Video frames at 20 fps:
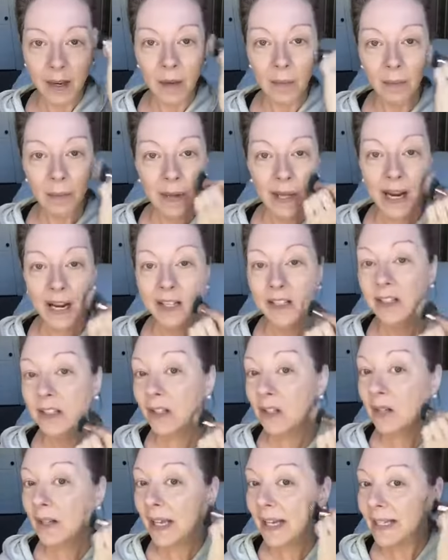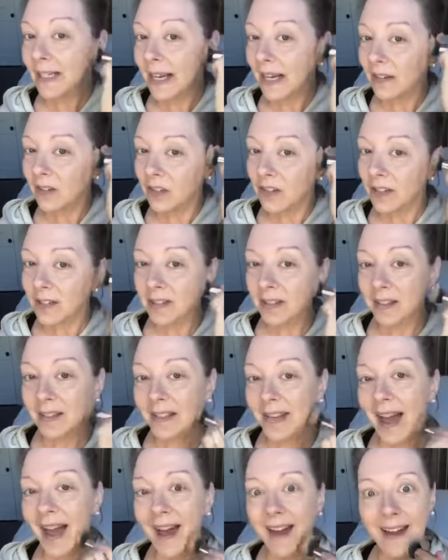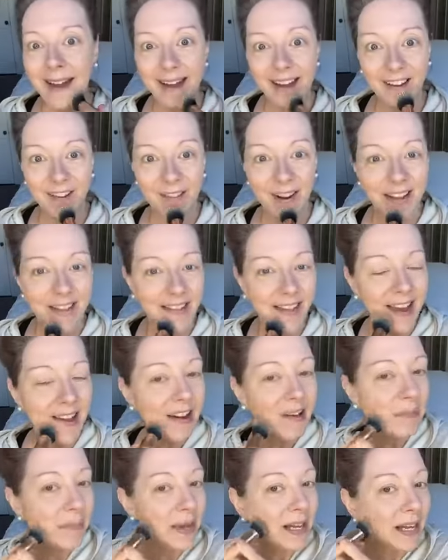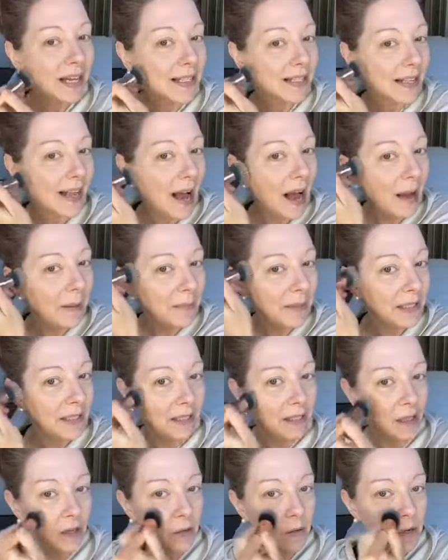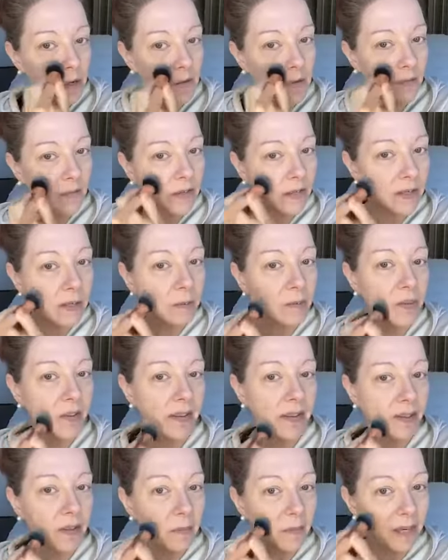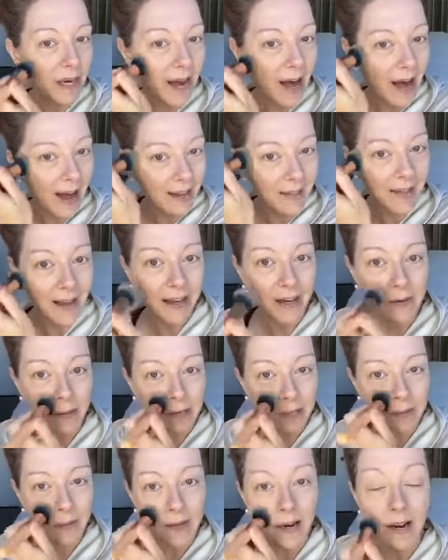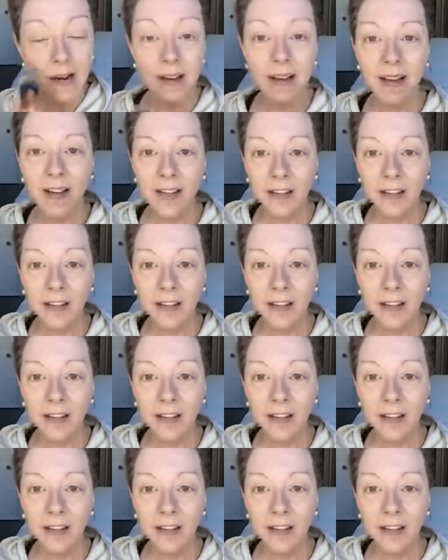But I do lay down just a tad right there because I'm gonna go over with a little bit of highlighter under there